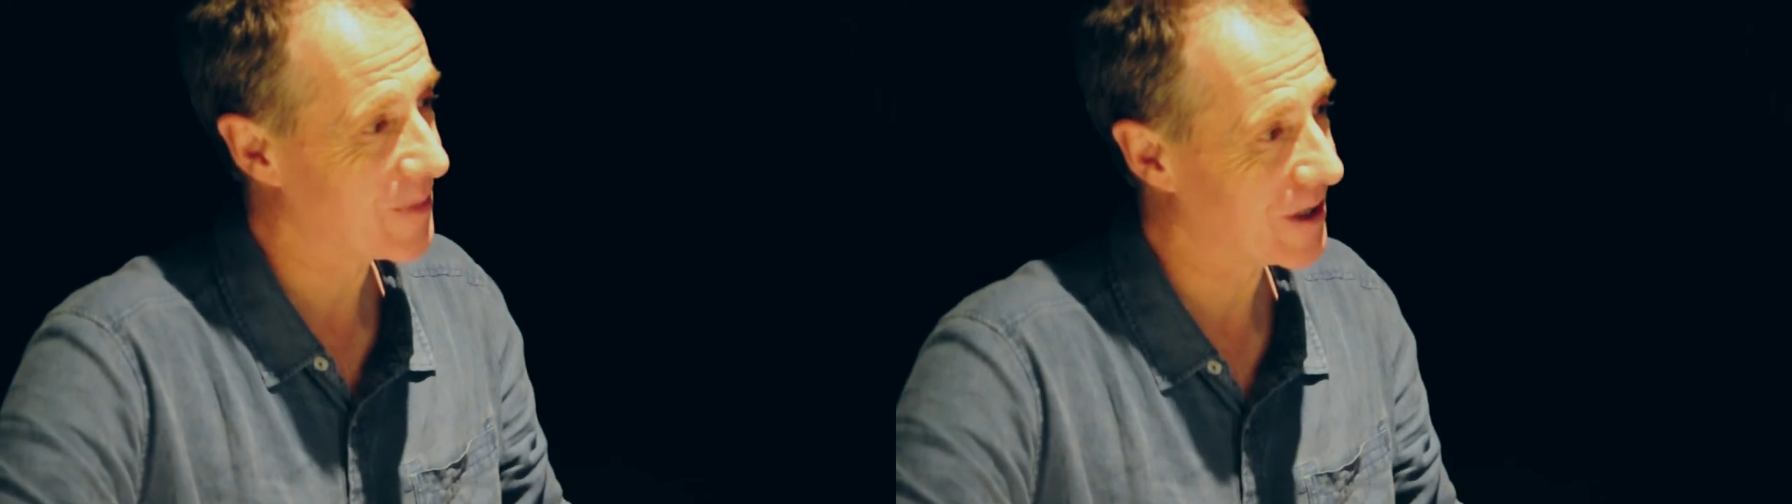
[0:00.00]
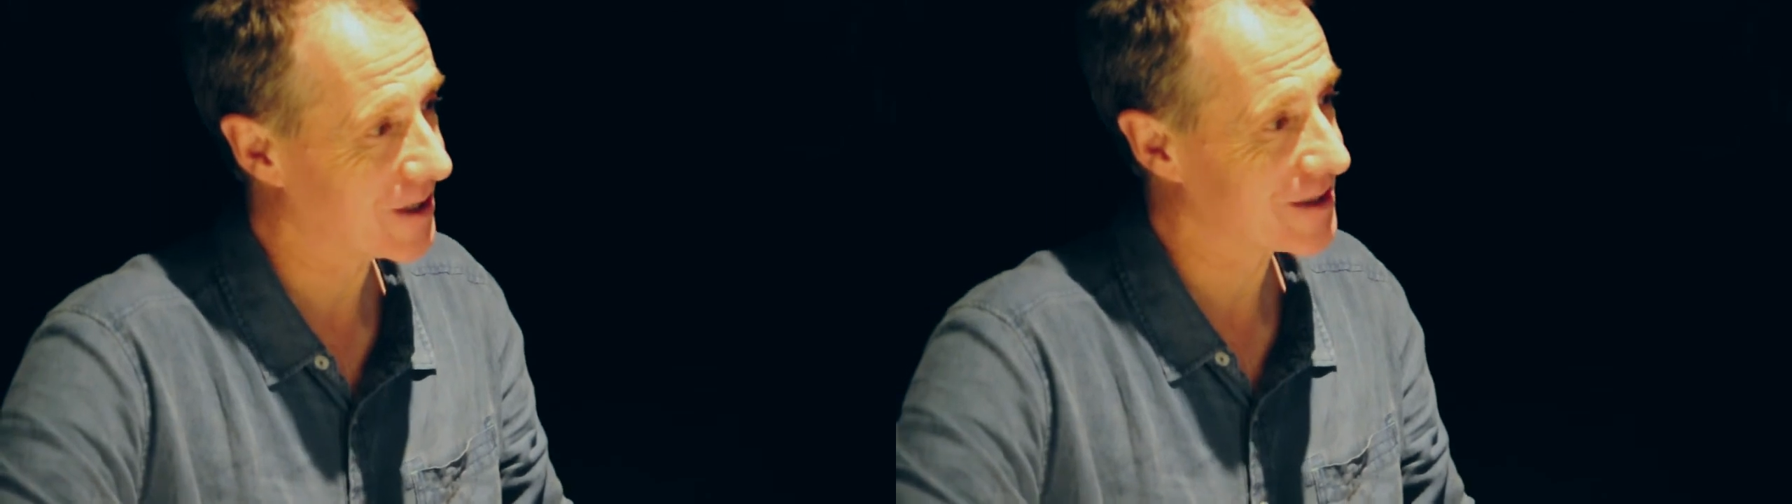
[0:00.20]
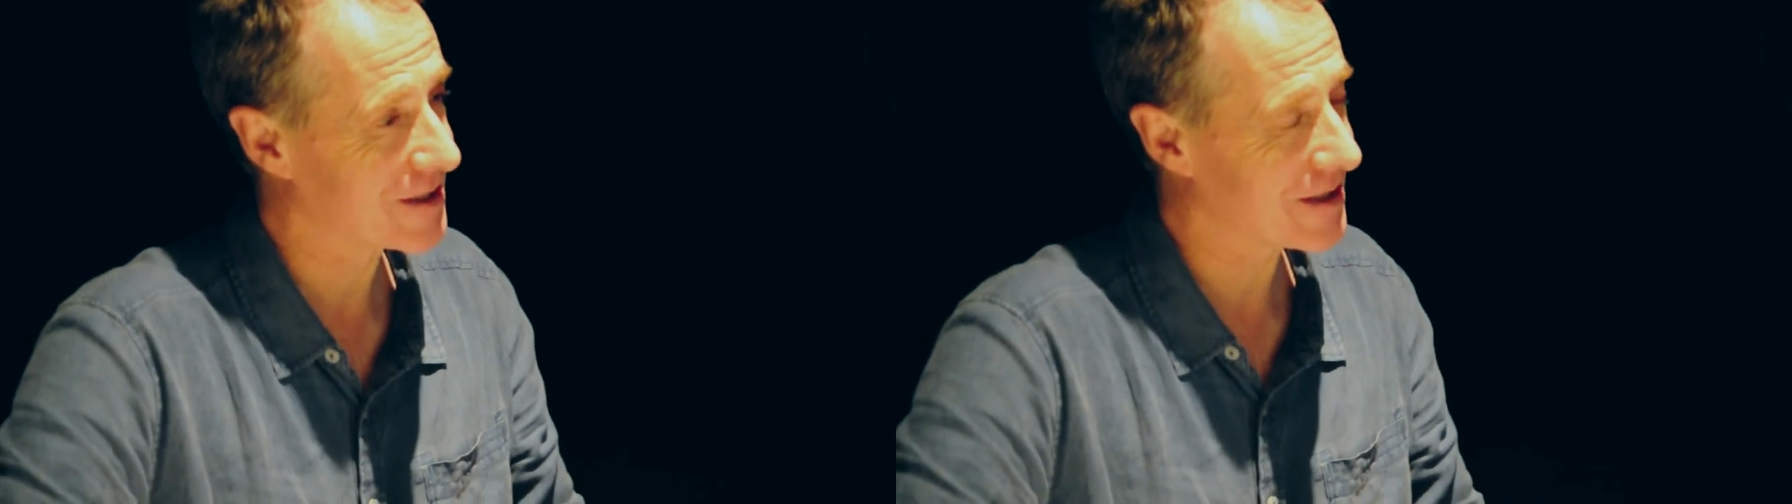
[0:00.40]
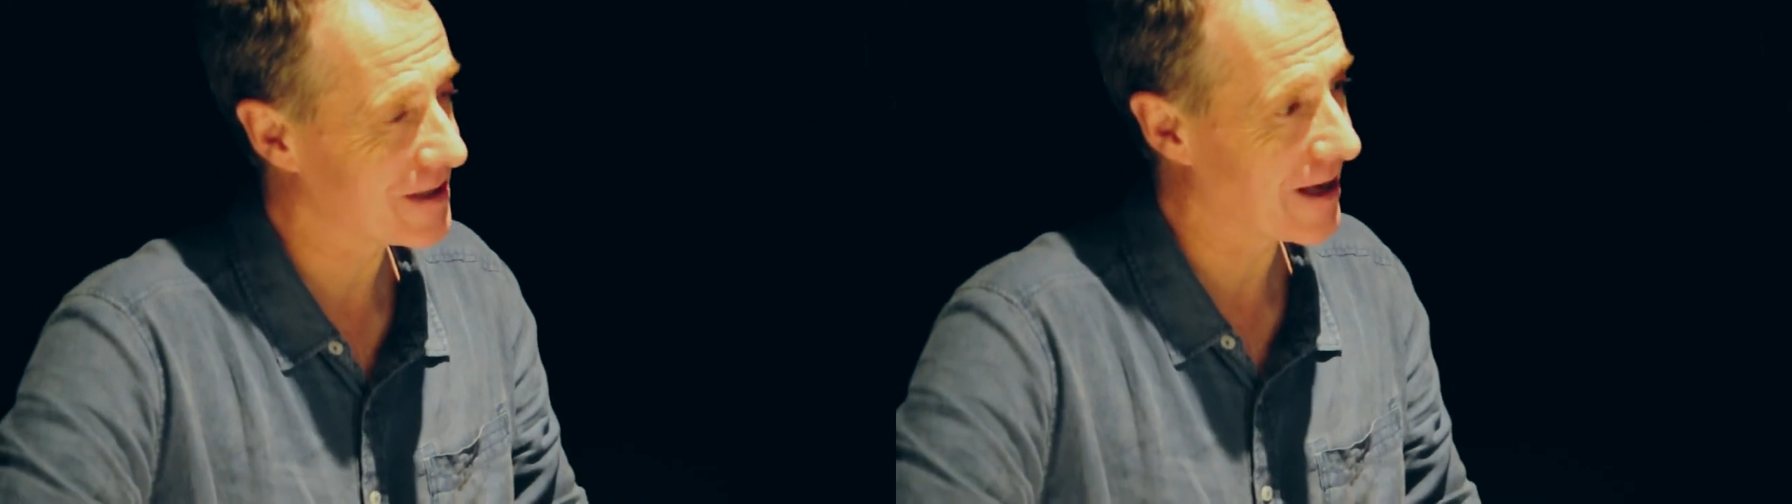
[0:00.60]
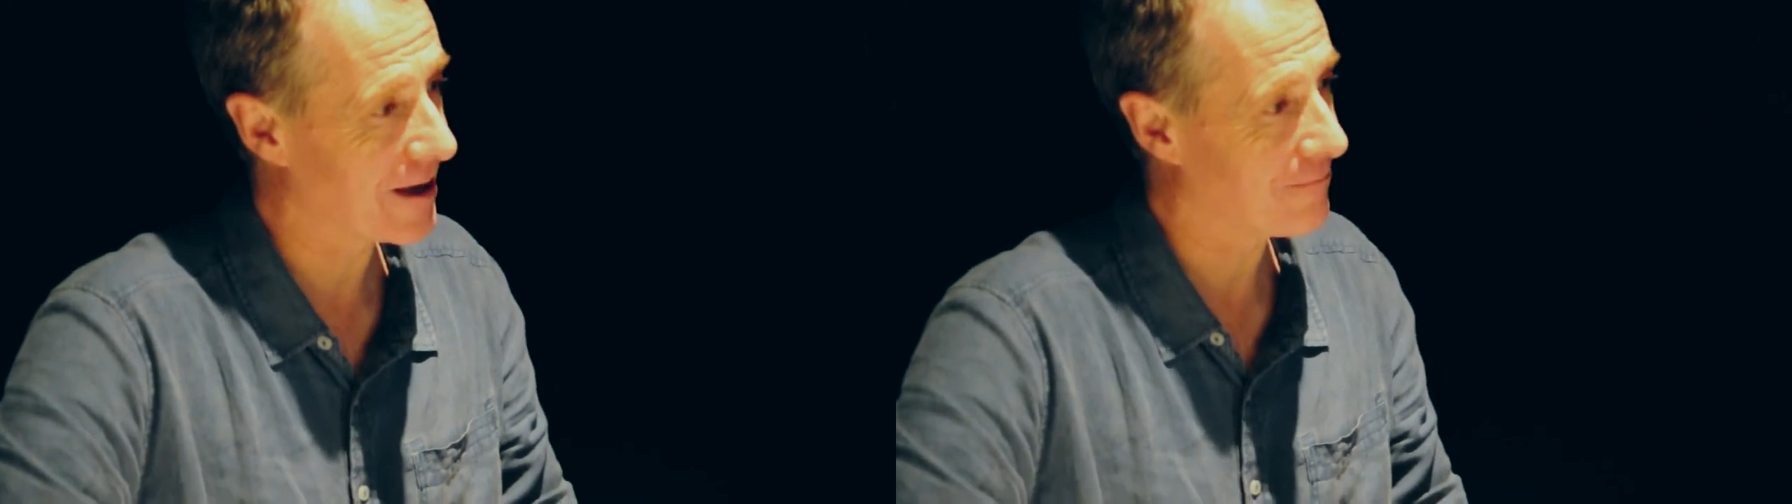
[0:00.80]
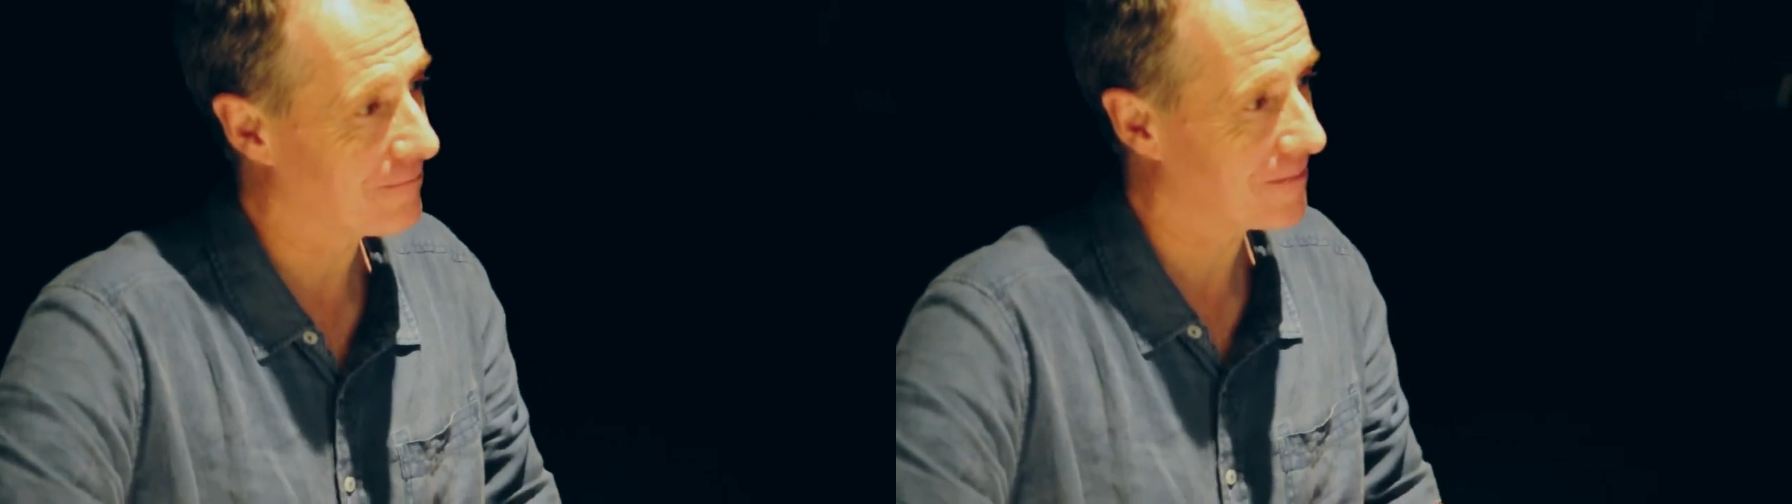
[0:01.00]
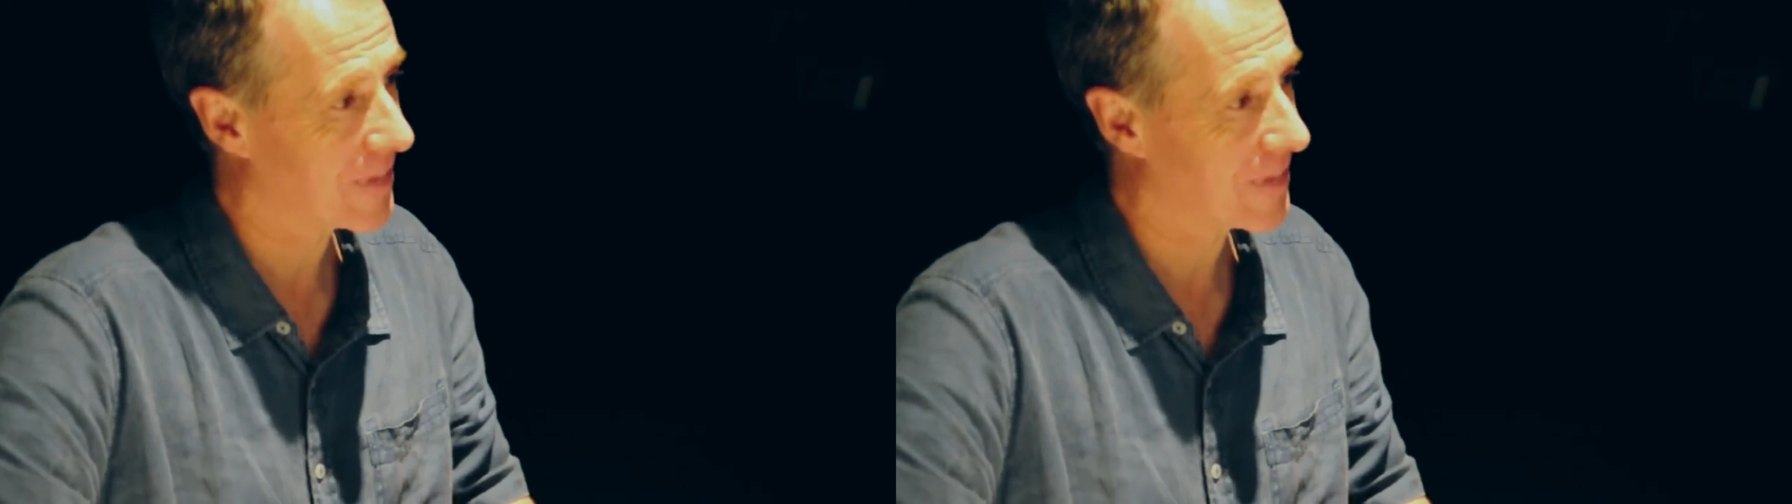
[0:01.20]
master them.